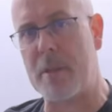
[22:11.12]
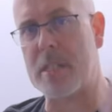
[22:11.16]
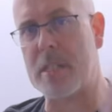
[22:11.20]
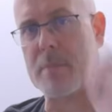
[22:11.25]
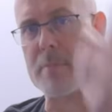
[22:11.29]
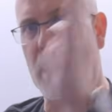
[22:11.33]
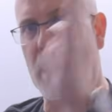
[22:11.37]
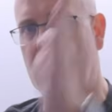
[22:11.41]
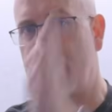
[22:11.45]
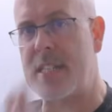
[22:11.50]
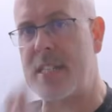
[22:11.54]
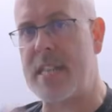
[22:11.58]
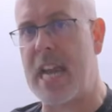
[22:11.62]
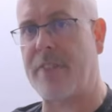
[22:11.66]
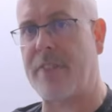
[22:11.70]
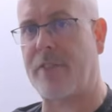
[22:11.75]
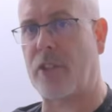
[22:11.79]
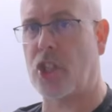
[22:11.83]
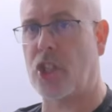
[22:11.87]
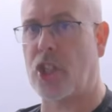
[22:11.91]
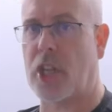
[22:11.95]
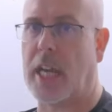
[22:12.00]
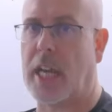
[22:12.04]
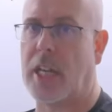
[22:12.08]
amount never
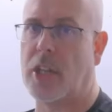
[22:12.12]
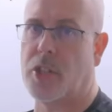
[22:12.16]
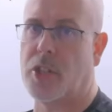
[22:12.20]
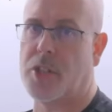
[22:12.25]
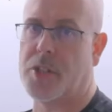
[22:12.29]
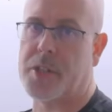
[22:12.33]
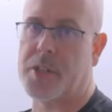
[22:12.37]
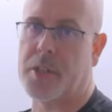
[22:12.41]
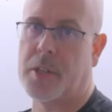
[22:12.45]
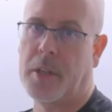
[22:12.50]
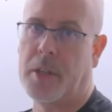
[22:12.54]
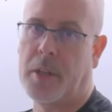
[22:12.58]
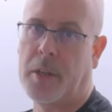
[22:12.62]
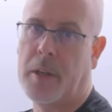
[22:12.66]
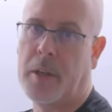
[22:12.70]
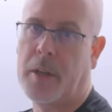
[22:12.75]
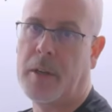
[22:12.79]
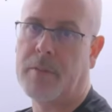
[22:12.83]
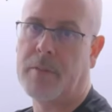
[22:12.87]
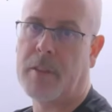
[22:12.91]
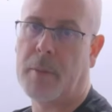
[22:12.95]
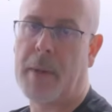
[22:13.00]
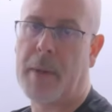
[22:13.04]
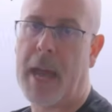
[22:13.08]
changes.
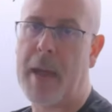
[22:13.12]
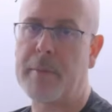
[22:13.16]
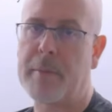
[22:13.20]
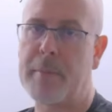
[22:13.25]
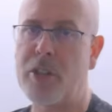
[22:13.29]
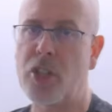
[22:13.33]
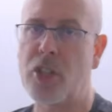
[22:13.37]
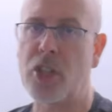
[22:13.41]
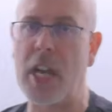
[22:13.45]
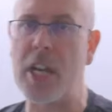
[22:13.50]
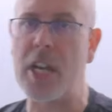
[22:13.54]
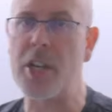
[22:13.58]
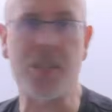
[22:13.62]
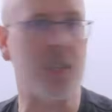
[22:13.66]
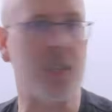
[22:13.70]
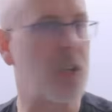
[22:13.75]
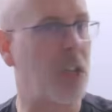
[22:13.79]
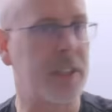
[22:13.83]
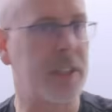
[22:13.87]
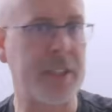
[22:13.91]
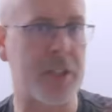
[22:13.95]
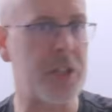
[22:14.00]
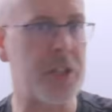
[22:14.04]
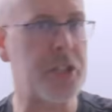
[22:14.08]
If the payment amount changes at
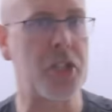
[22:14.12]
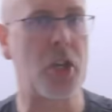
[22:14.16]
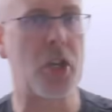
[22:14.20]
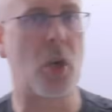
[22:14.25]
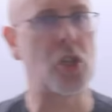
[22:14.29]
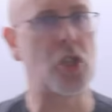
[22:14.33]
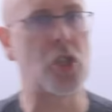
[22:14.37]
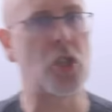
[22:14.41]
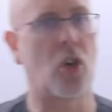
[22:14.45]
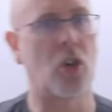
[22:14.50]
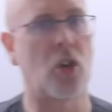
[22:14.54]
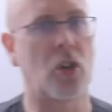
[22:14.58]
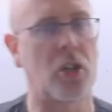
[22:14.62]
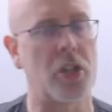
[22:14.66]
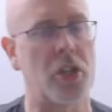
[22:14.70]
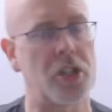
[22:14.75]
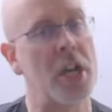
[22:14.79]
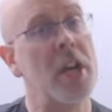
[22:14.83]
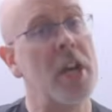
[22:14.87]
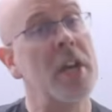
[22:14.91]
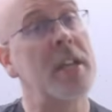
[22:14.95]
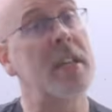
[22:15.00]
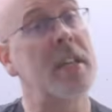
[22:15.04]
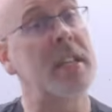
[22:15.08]
all, then there's no shortcut.
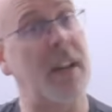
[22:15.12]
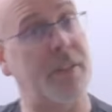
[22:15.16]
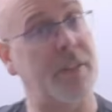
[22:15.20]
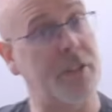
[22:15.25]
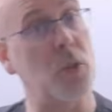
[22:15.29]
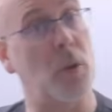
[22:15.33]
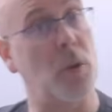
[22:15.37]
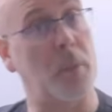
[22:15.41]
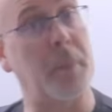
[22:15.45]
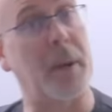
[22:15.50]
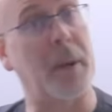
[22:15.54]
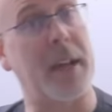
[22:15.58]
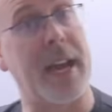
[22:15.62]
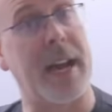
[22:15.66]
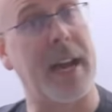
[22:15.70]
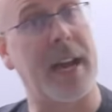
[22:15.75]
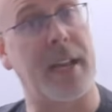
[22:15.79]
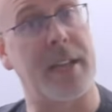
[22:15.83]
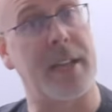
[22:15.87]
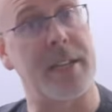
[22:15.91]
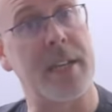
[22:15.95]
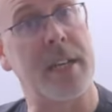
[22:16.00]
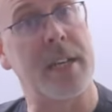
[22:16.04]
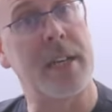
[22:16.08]
You'd have to do it by
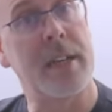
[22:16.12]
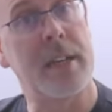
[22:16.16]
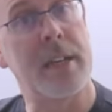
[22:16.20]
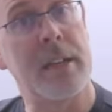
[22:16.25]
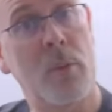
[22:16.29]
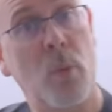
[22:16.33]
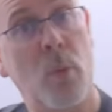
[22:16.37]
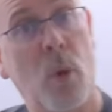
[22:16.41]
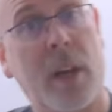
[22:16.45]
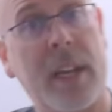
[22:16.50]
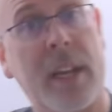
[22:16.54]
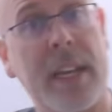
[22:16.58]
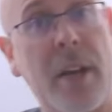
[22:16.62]
hand, working